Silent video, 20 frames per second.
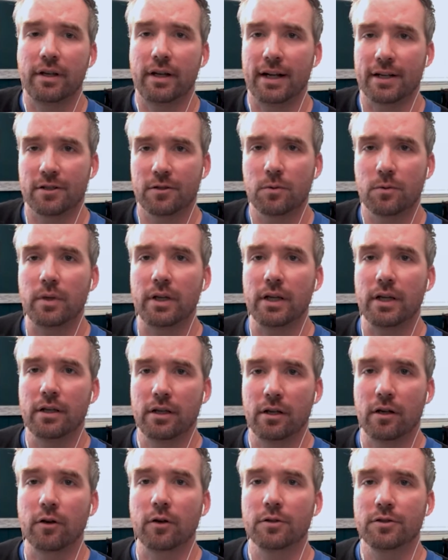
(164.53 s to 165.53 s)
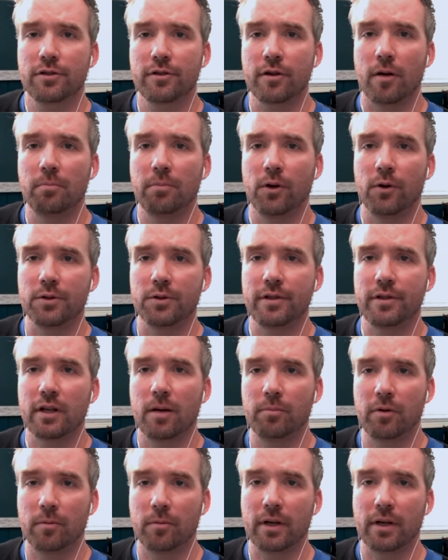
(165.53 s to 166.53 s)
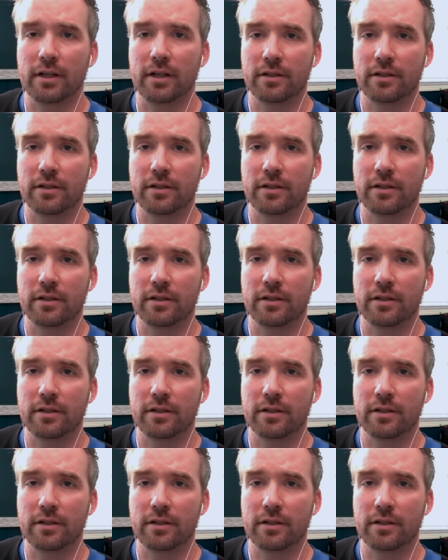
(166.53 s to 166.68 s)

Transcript: the next week, you know, I'm going to start posting up on my